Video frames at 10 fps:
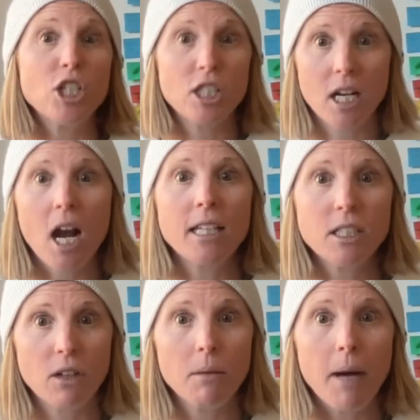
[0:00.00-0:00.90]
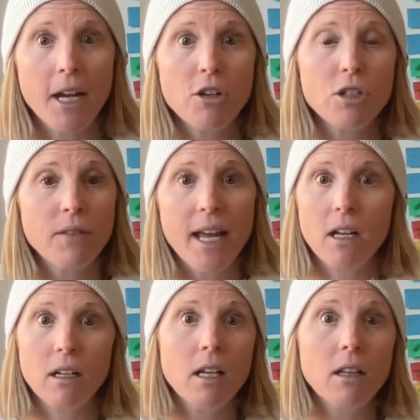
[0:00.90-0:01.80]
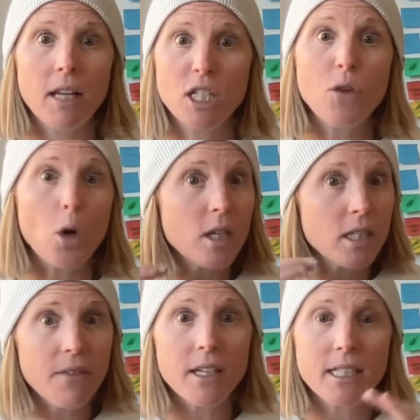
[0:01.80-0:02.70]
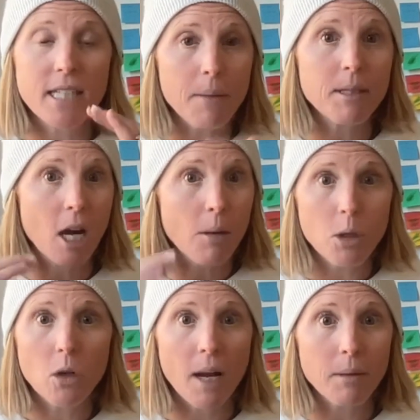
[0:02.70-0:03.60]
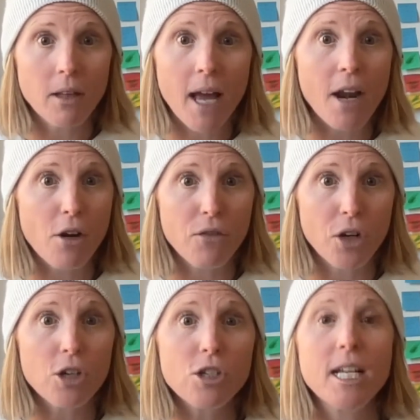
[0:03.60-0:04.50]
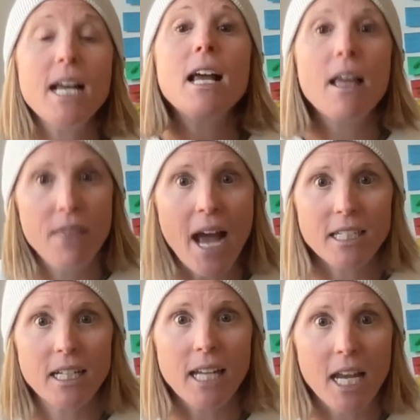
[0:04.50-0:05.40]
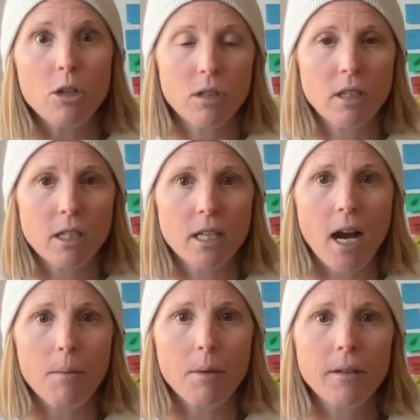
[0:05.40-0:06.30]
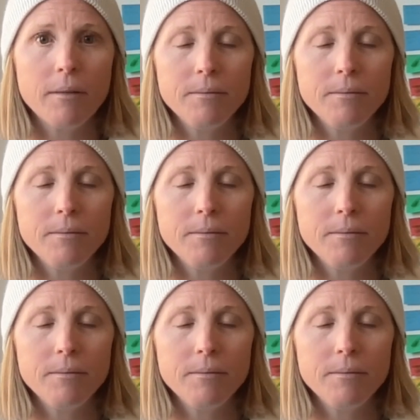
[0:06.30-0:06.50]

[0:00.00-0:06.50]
and just the constant reminders of like, let's focus on the steps to help you climb the ladder first. That's going to get you to the top.